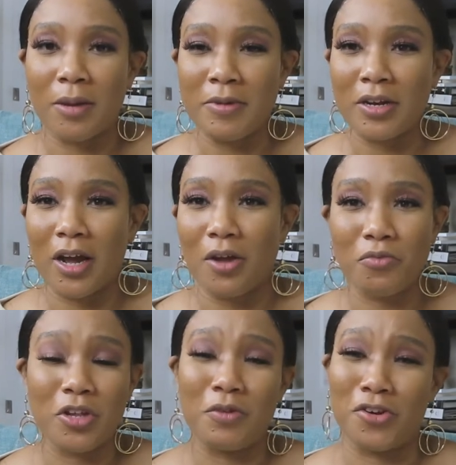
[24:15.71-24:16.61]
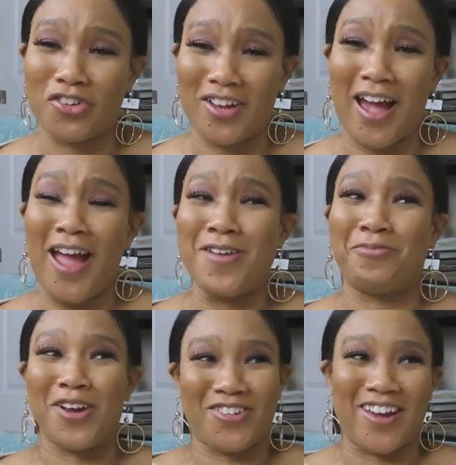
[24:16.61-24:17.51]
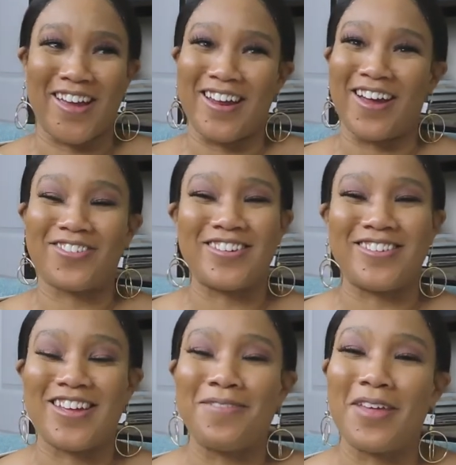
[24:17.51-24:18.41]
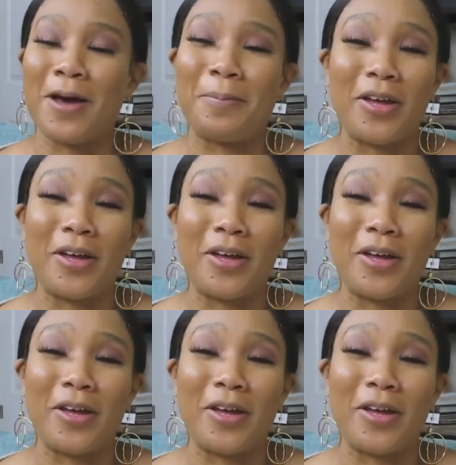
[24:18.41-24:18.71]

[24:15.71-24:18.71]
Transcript: I mean, I really wish, I wish I had actually saved that,